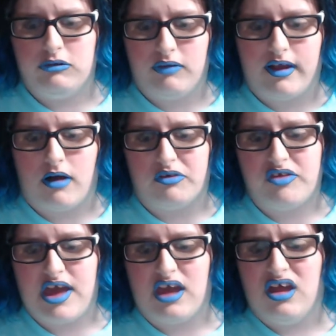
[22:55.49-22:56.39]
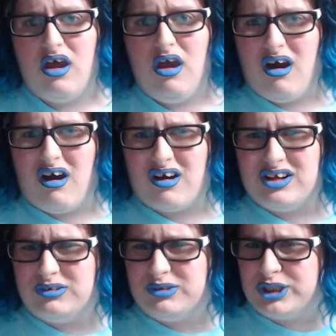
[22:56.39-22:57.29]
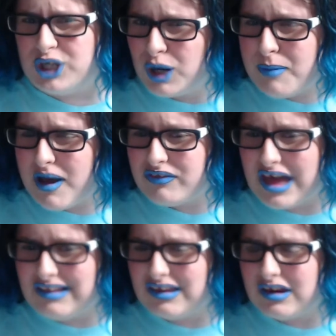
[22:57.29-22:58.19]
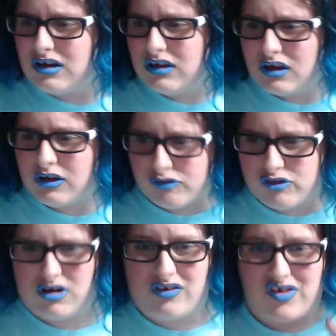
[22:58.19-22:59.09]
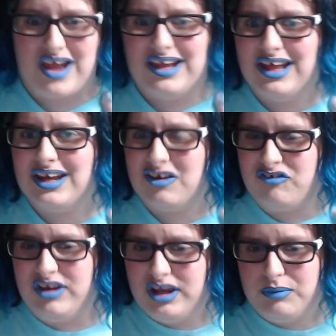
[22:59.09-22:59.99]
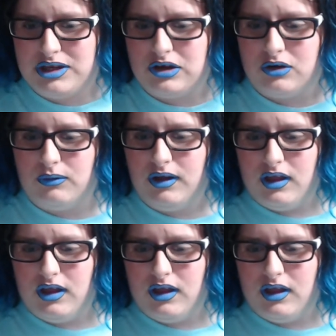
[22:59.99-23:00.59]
Like, I'll say, are you sure about that? Like, are you sure? Because I can get it if you need me to.